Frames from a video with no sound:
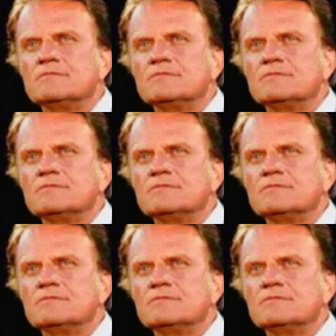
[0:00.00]

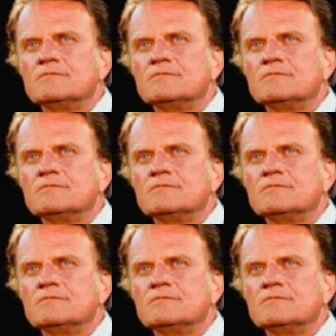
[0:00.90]

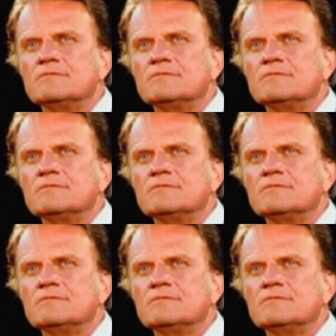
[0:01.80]

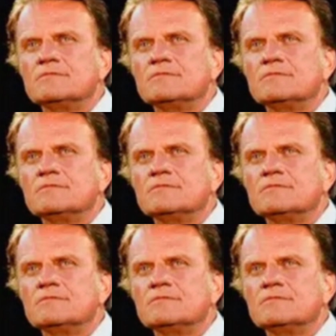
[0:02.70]

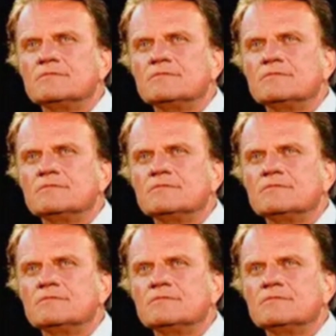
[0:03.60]

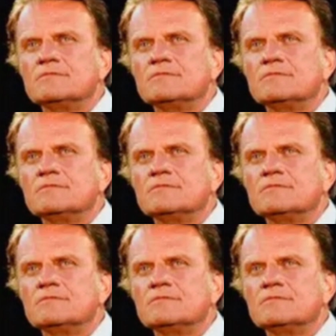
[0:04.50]

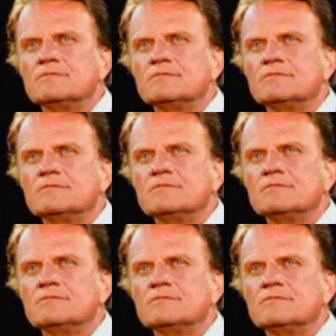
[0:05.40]

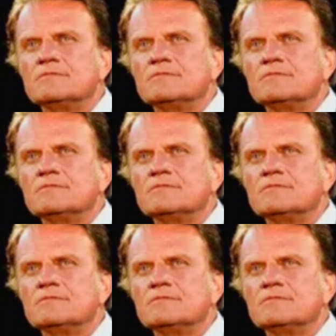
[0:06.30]
This is a still picture; no speech is visible.